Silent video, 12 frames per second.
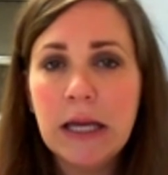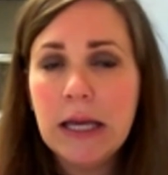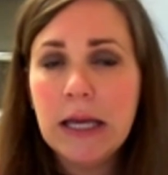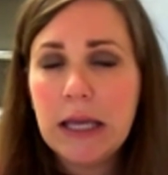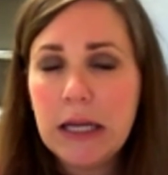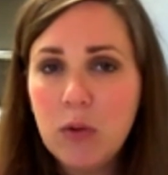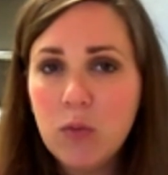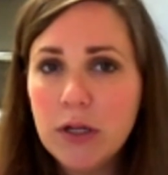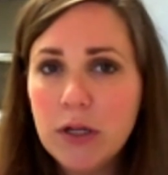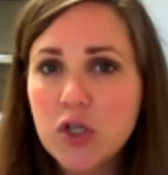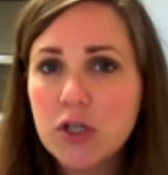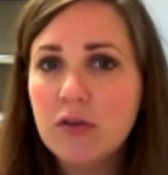
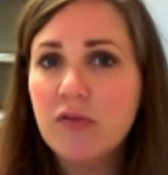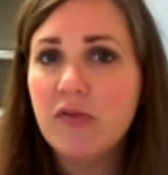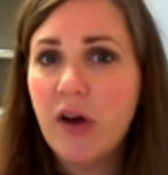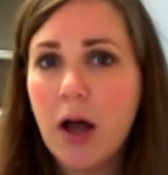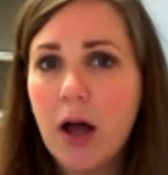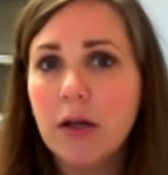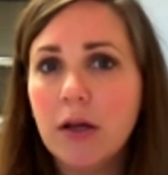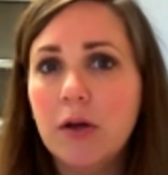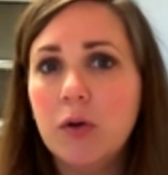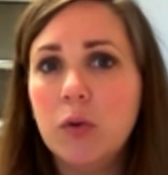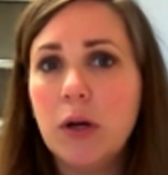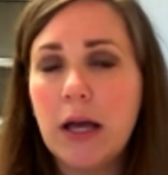anyone should
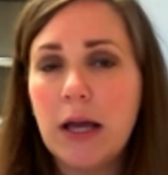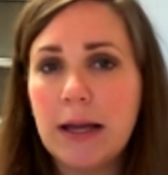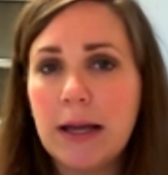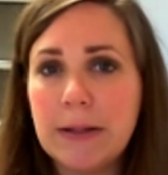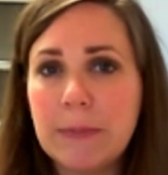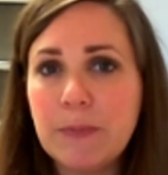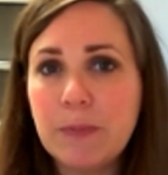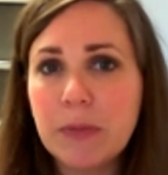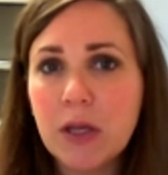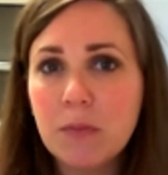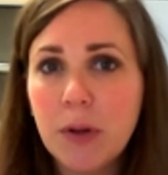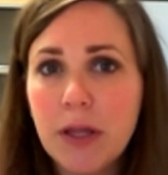follow,
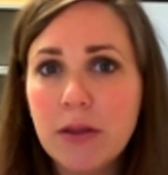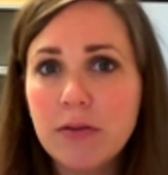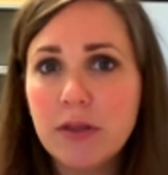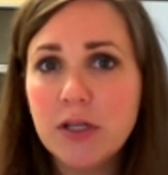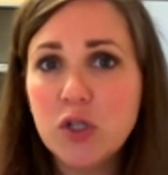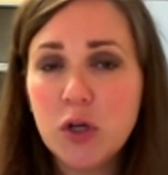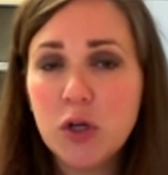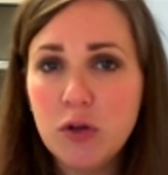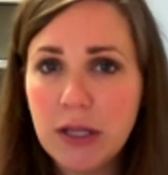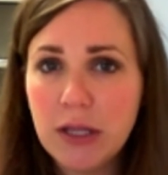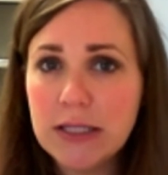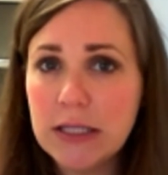but the two
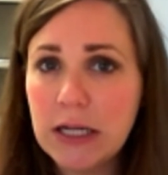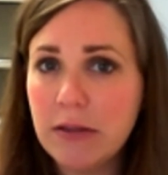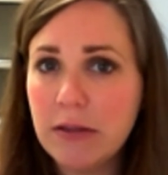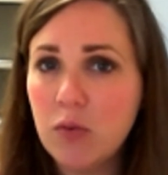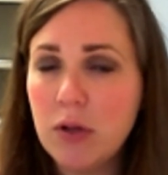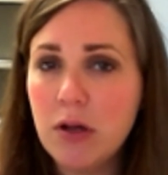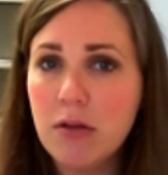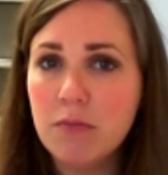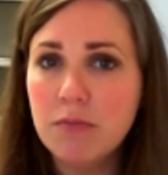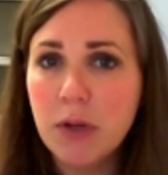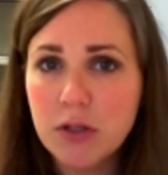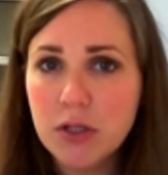things that I think we know the
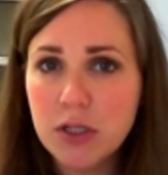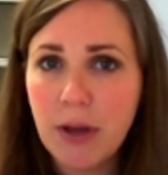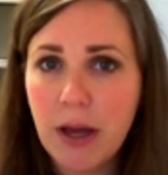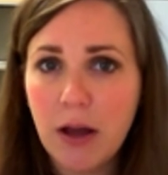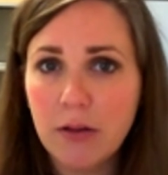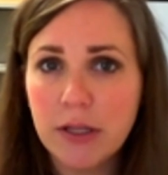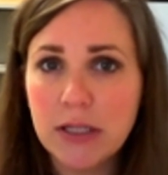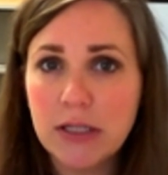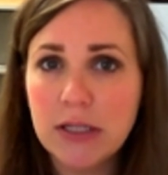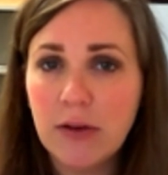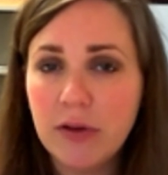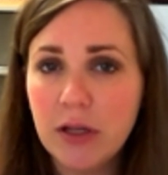most about that
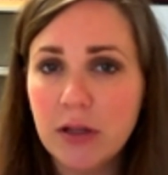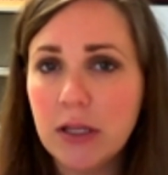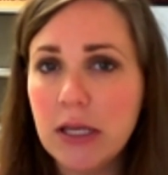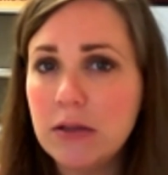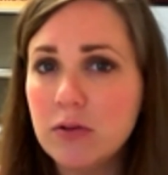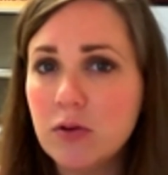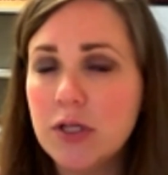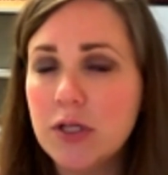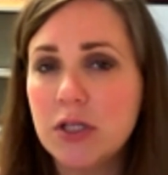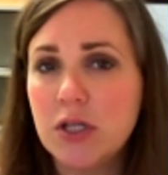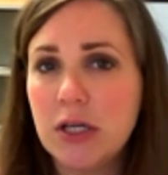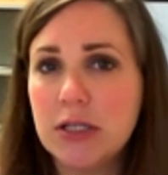definitely increase the
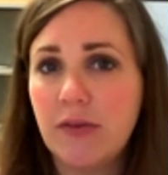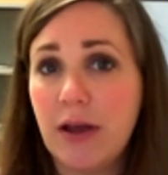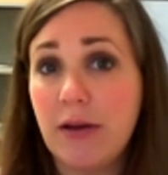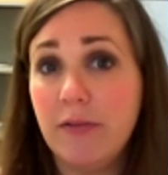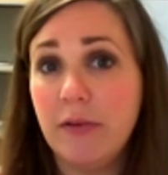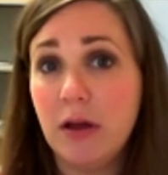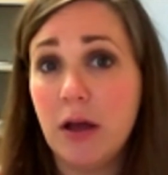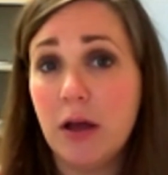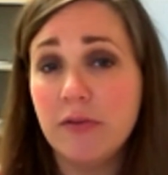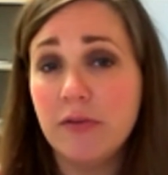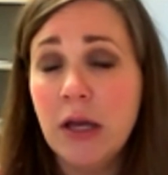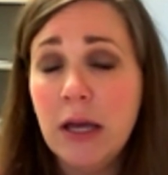chance of
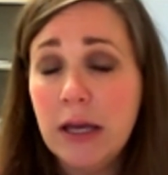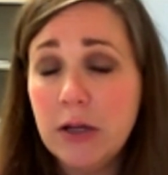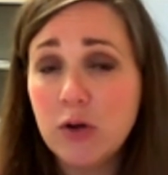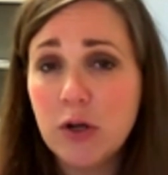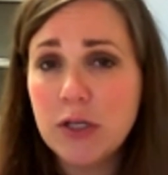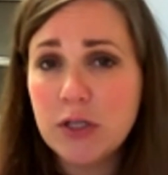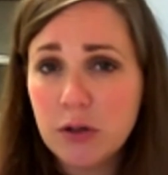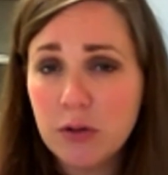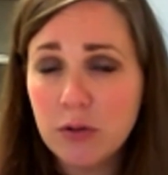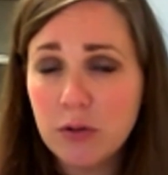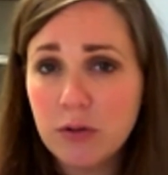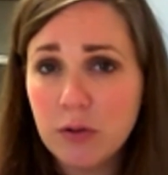increase the
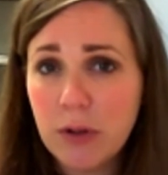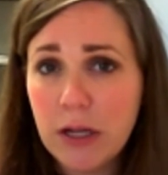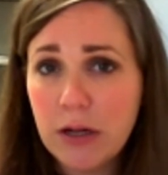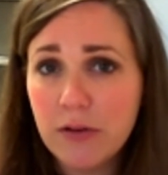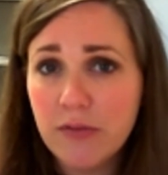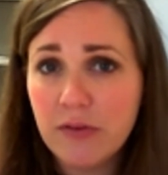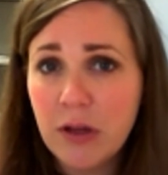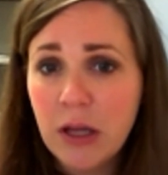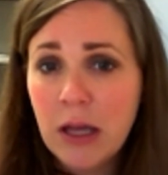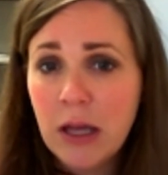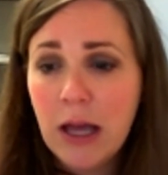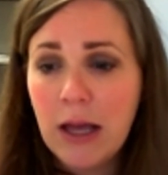rate
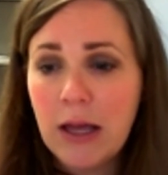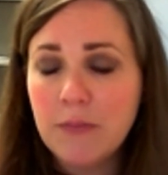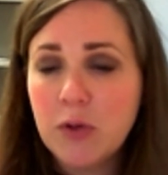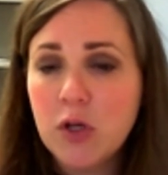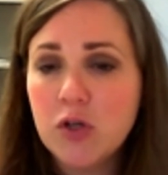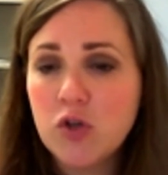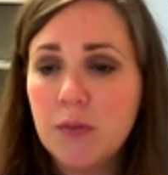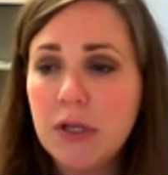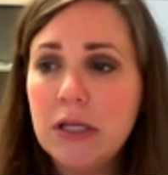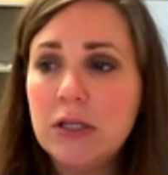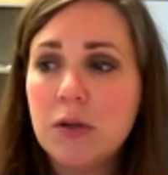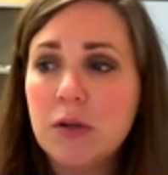of
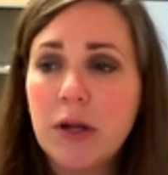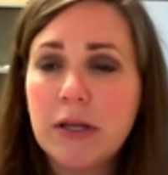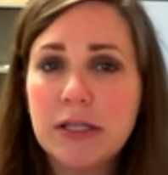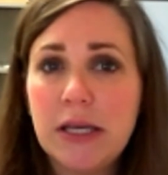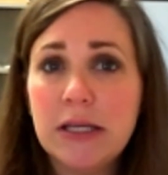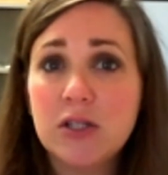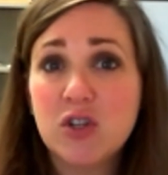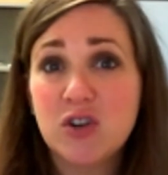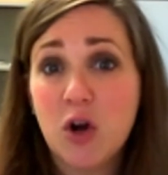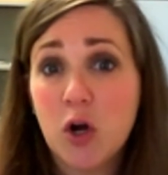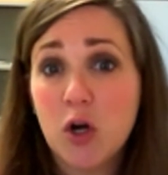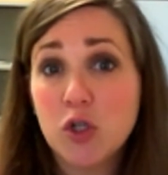contributing to breast cancer
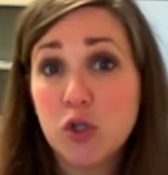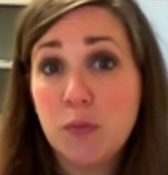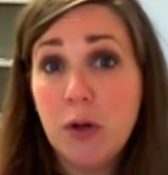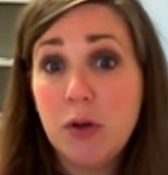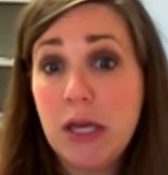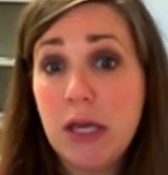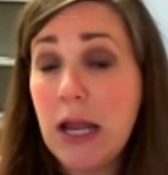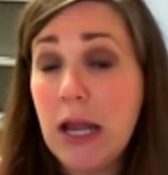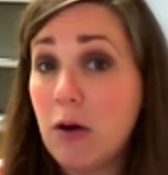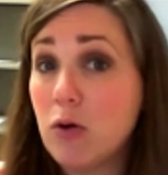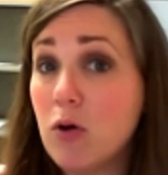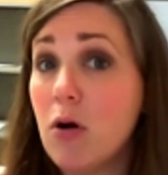are smoking and
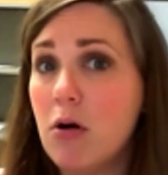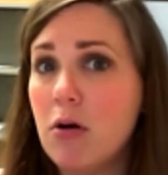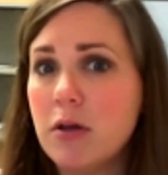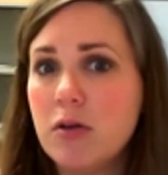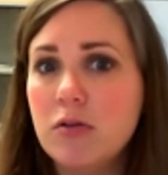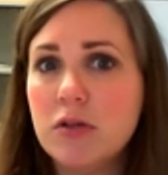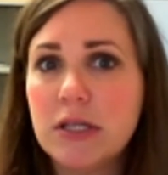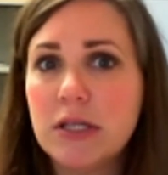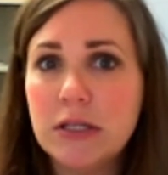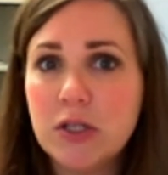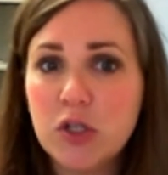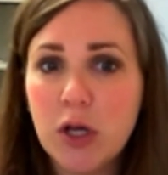alcohol use.
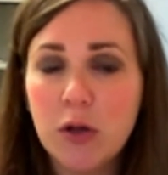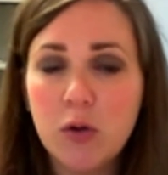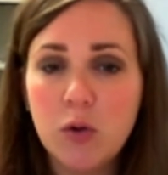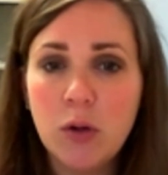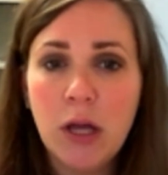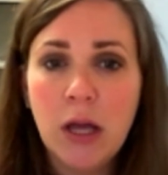And so